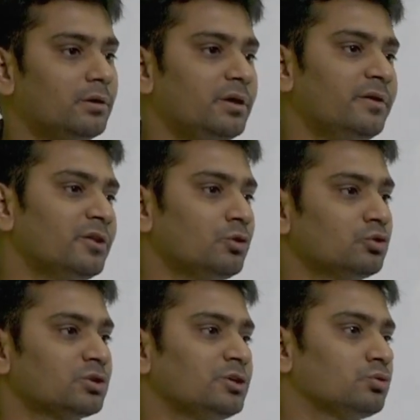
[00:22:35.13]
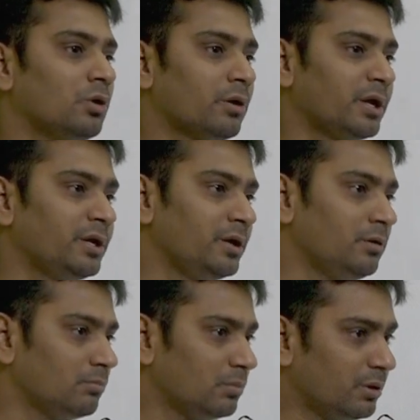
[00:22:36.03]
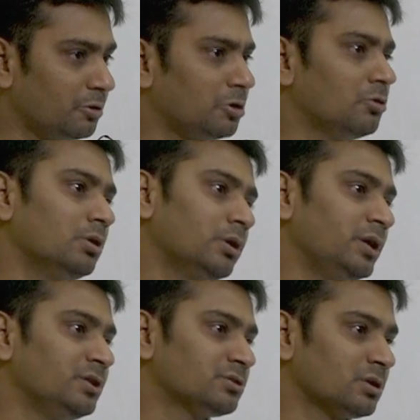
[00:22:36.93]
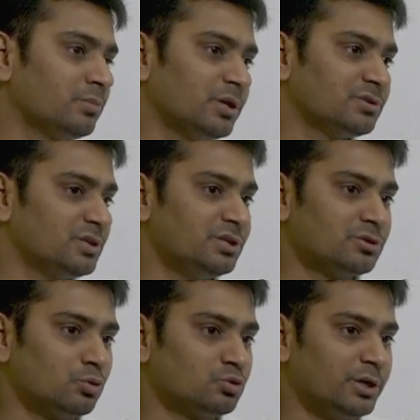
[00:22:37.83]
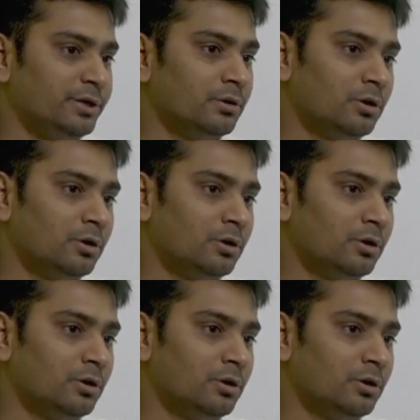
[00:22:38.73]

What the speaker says: even those guys who are writing regularly in some test series outside,